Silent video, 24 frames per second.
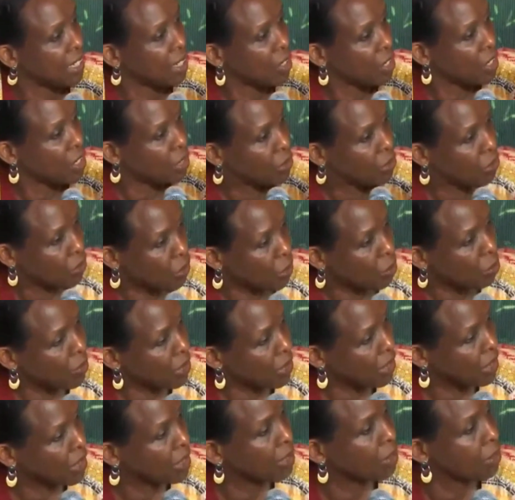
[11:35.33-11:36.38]

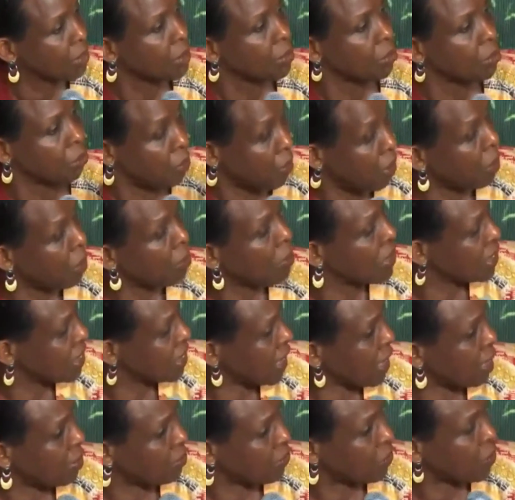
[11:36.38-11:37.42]
economic empowerment
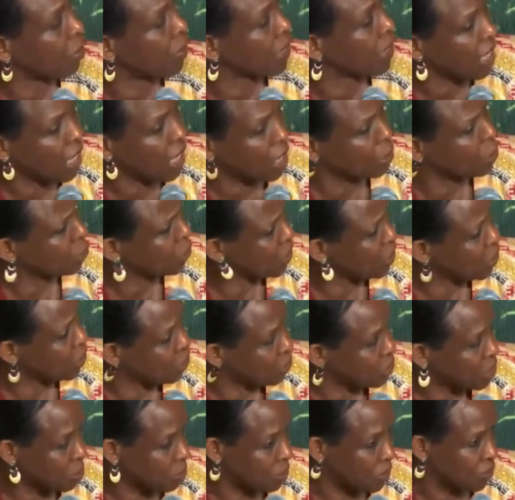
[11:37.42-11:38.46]
come from and how do we
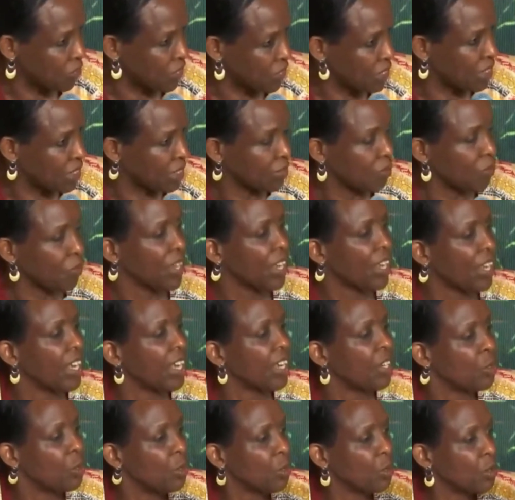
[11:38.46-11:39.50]
reduce poverty?
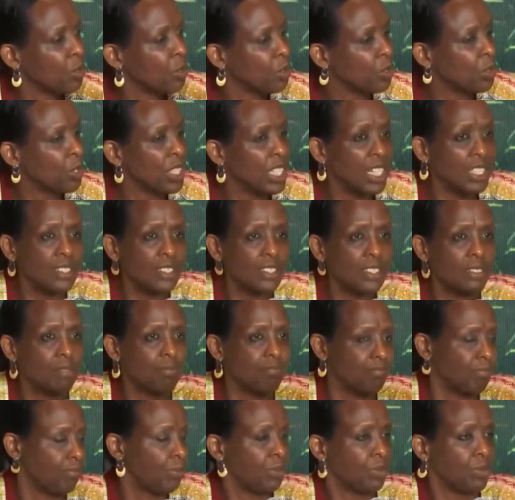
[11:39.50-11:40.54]
You get
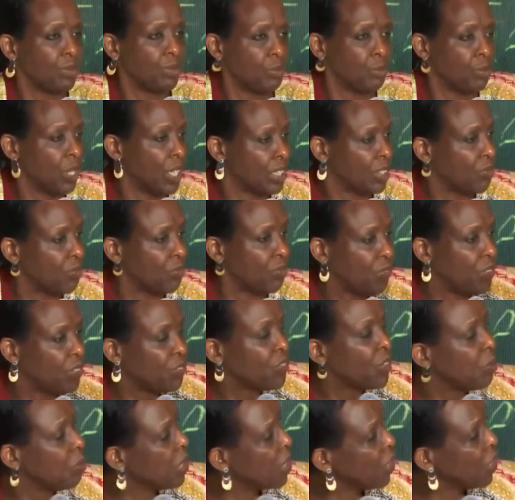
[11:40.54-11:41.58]
what,
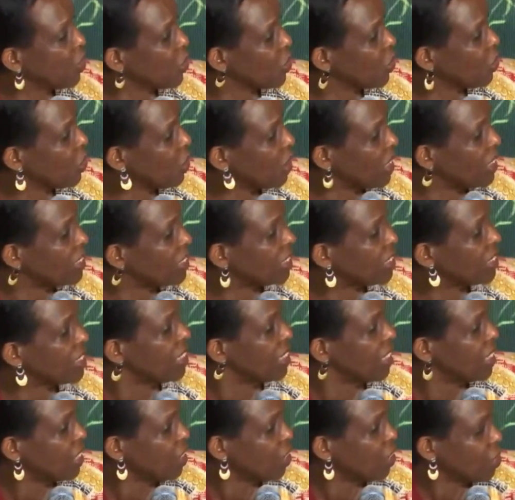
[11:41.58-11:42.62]
$50 million
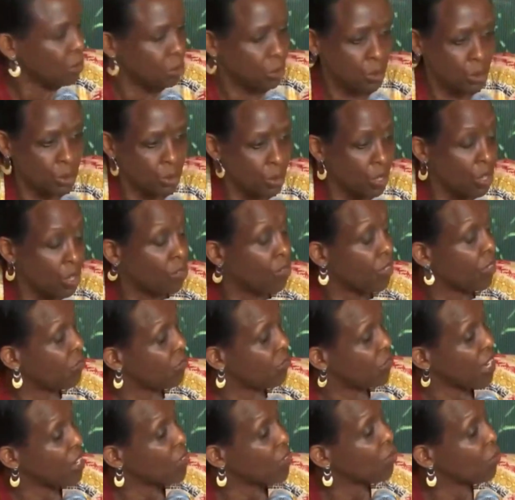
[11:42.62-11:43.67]
to over
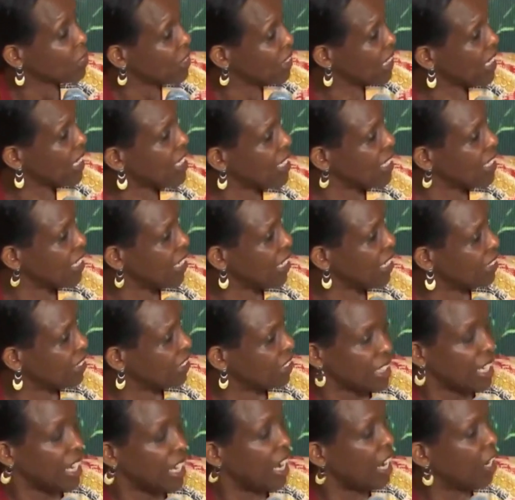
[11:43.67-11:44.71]
5 or 10
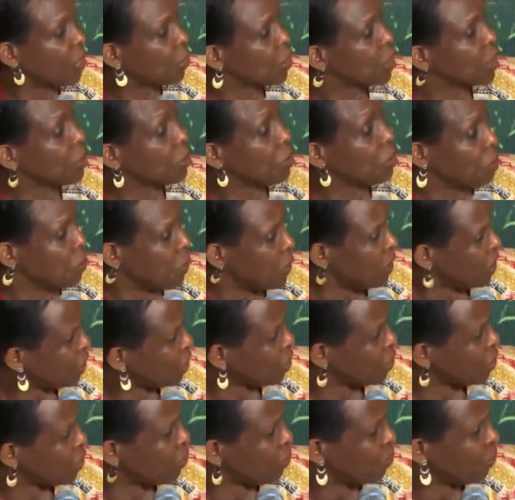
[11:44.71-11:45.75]
years across a
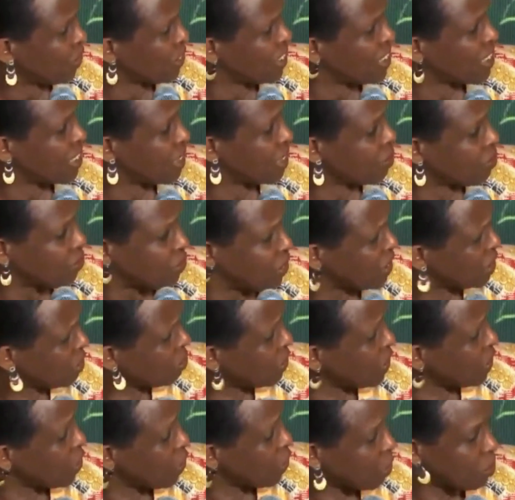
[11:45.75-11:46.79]
population of 40
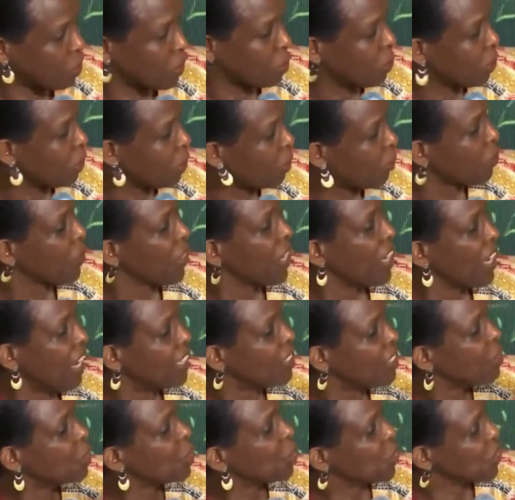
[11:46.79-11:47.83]
million people,
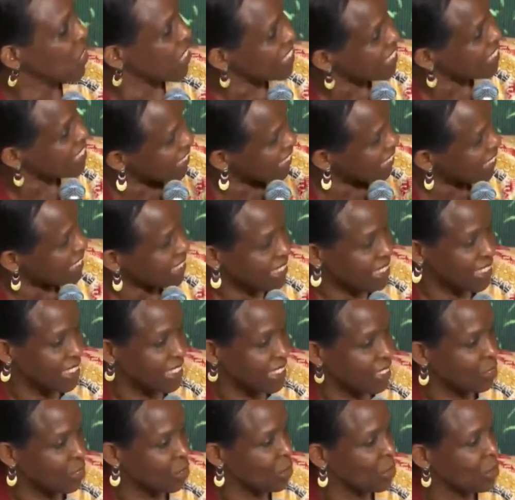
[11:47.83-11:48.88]
and you translate it
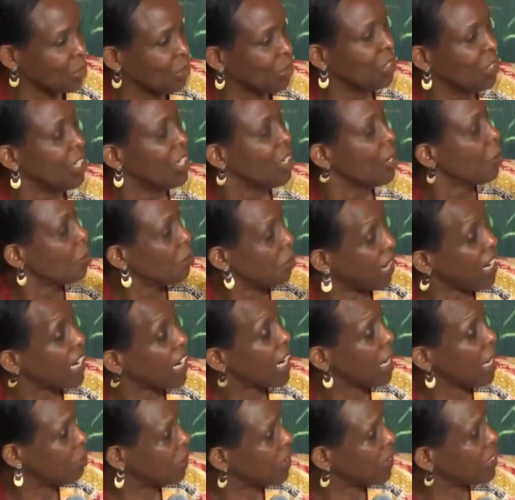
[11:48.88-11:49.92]
into per
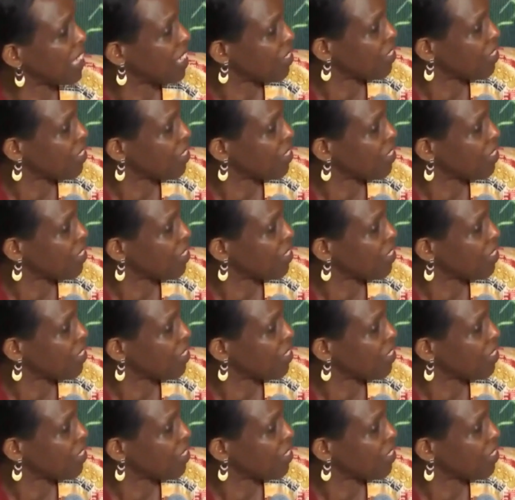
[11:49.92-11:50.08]
capita